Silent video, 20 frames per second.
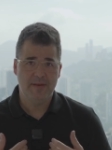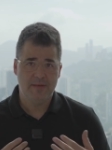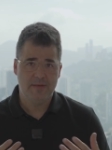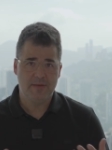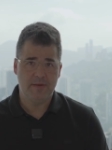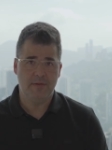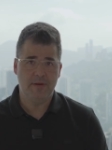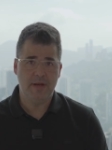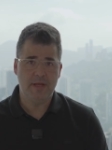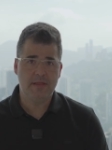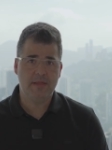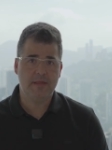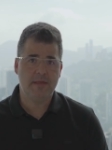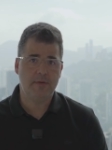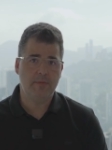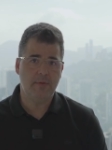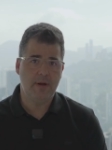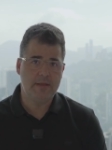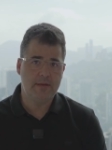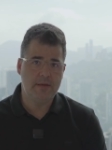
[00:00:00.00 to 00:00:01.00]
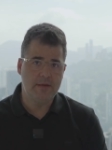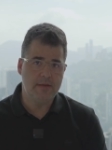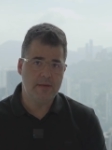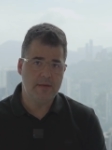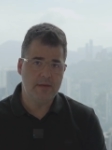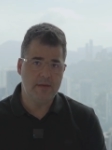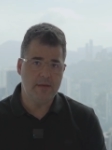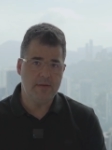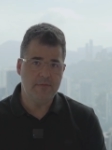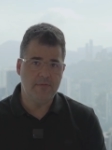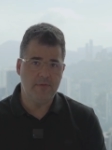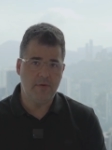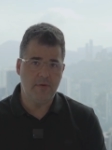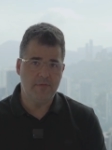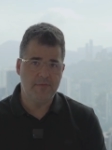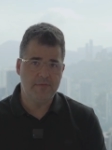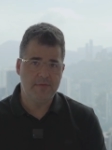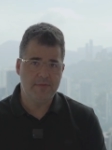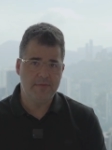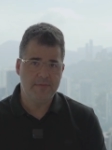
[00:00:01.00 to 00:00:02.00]
So let's see what it
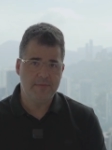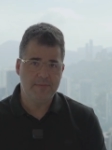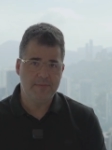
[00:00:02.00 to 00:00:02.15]
involves.